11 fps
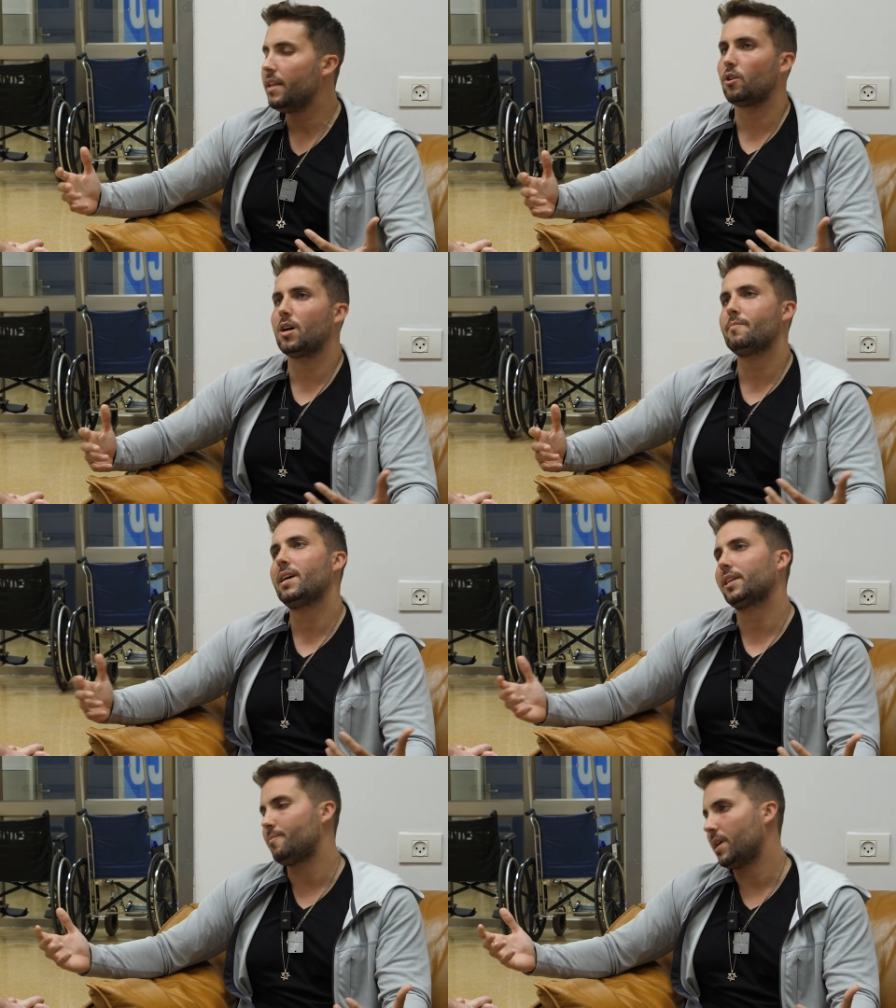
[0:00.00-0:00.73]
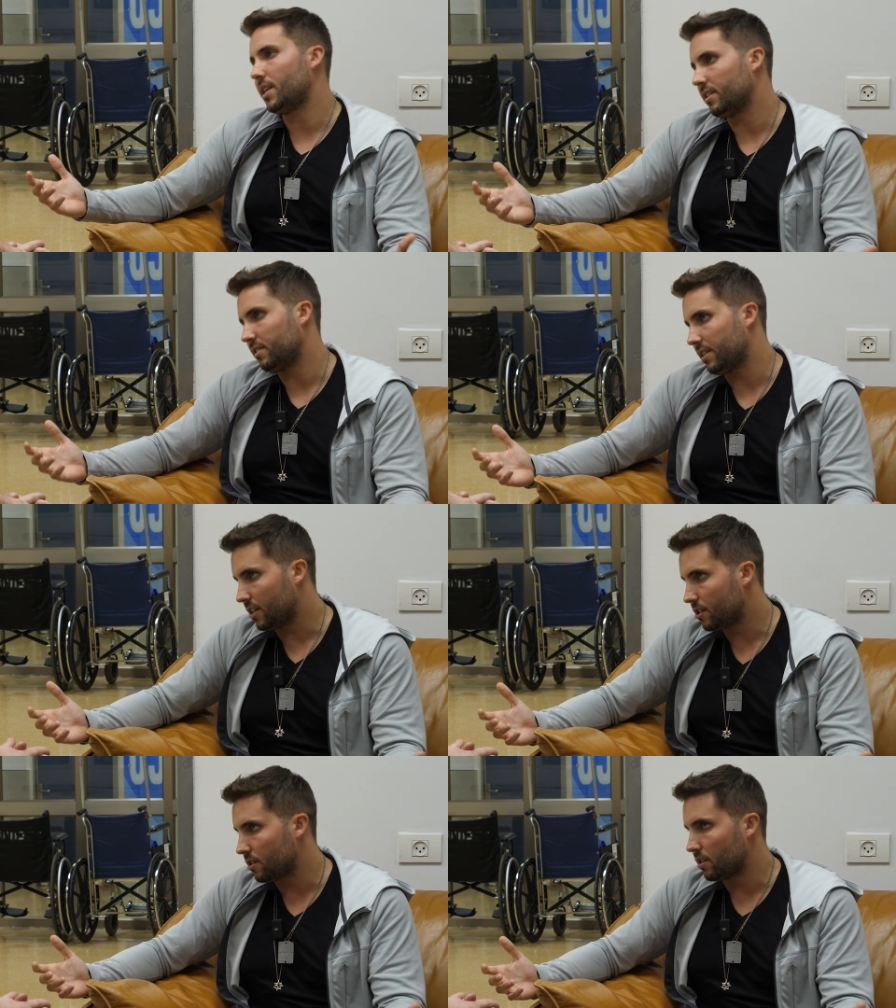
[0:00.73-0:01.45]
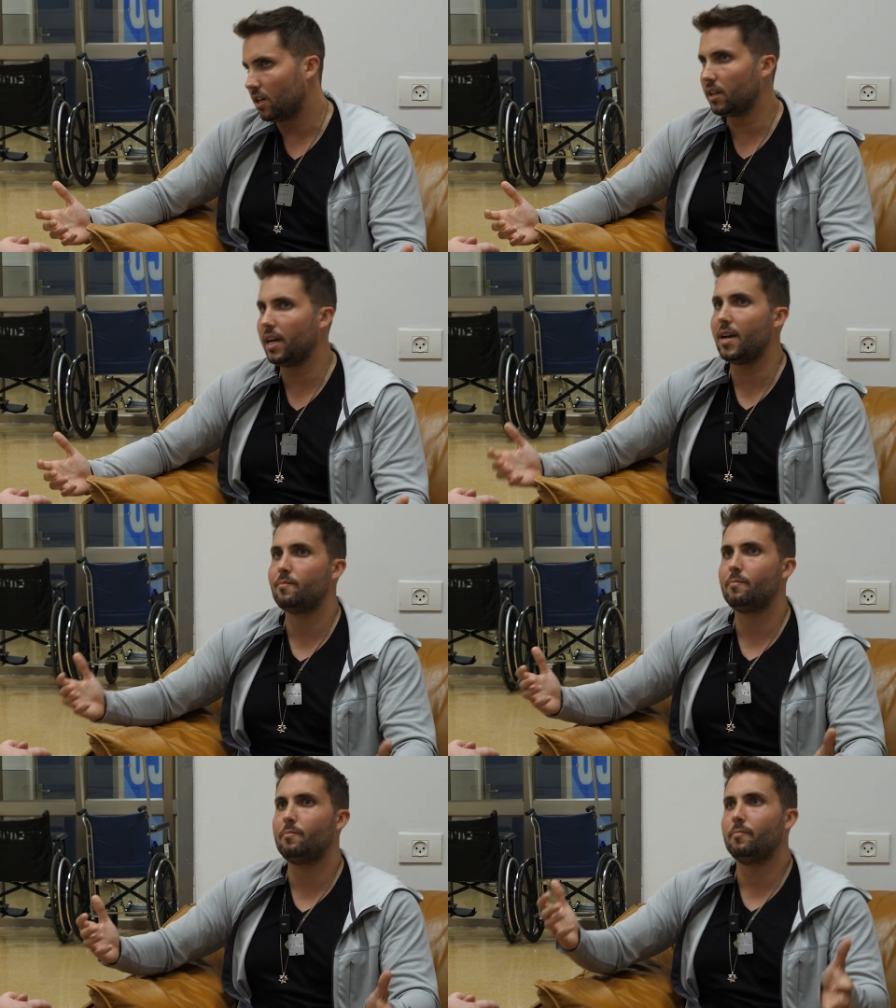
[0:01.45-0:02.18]
they're automatically painted as the underdog,
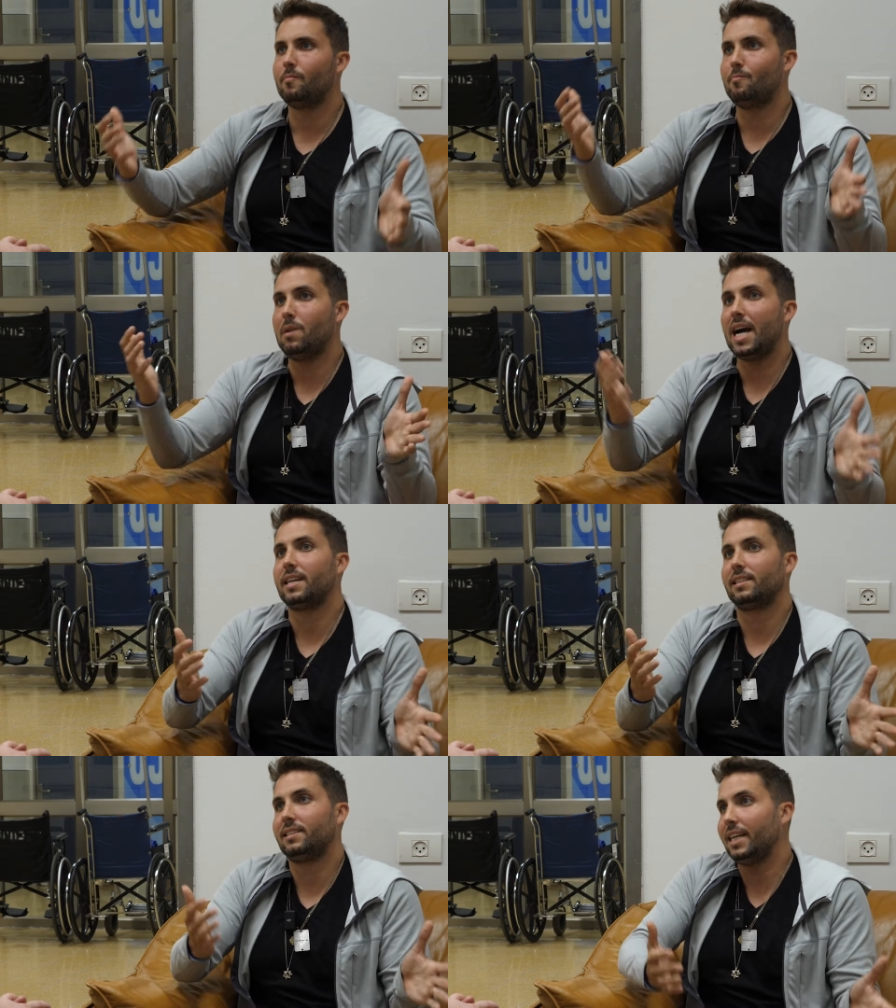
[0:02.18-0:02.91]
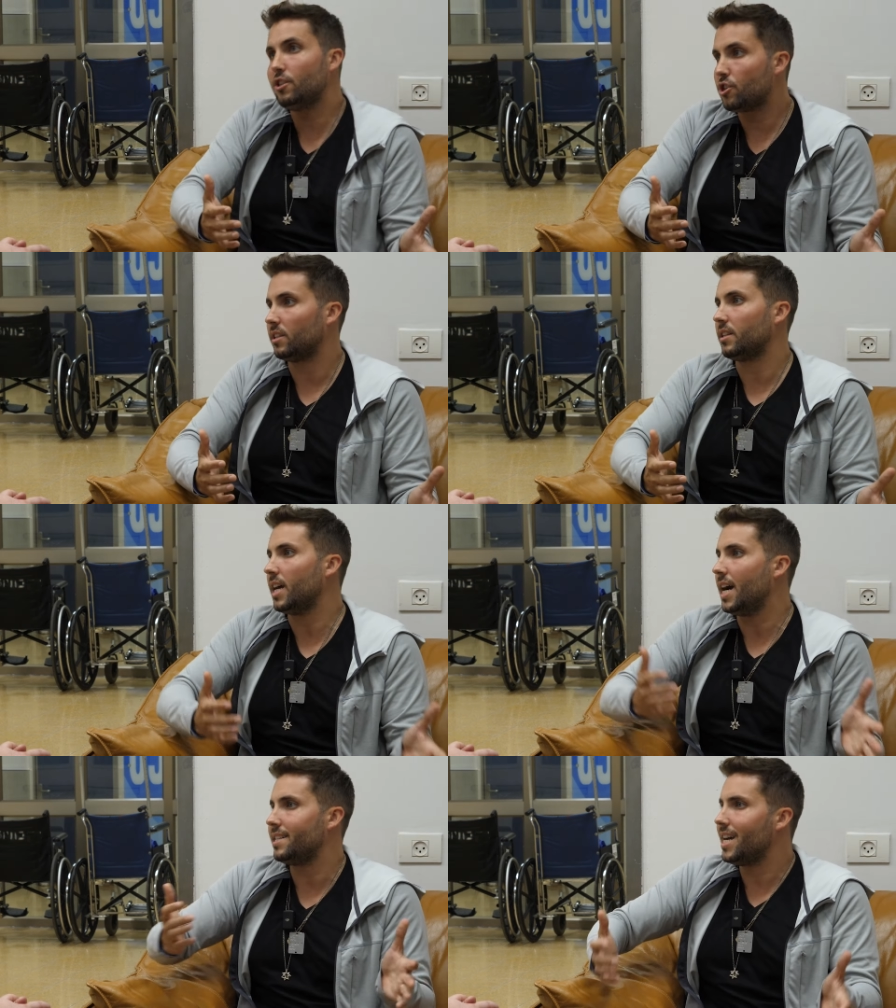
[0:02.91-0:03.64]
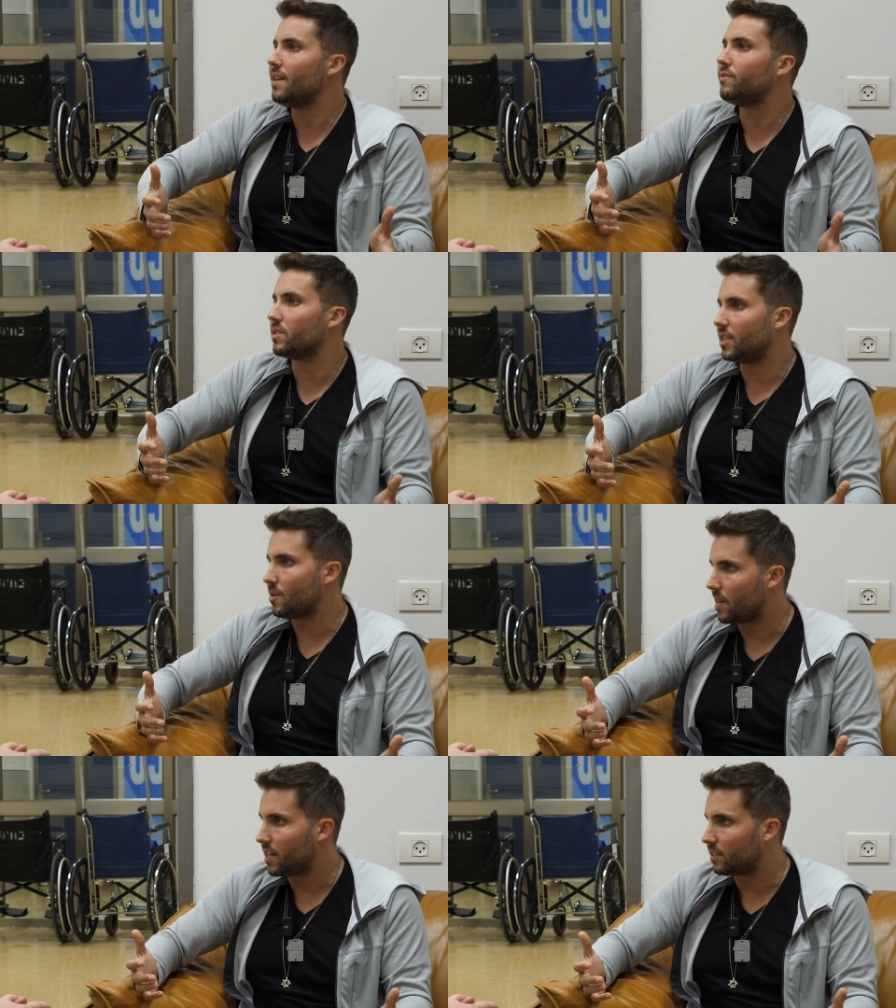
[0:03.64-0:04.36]
and by extension, the IDF is
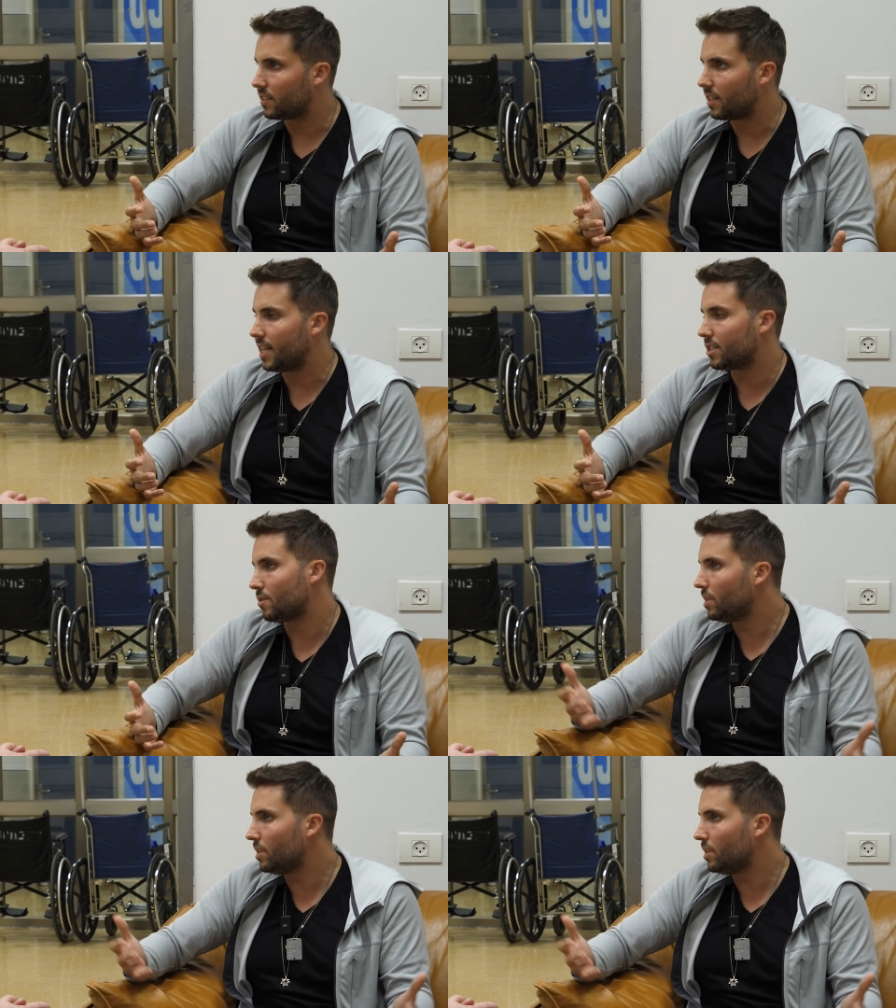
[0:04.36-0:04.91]
then painted as the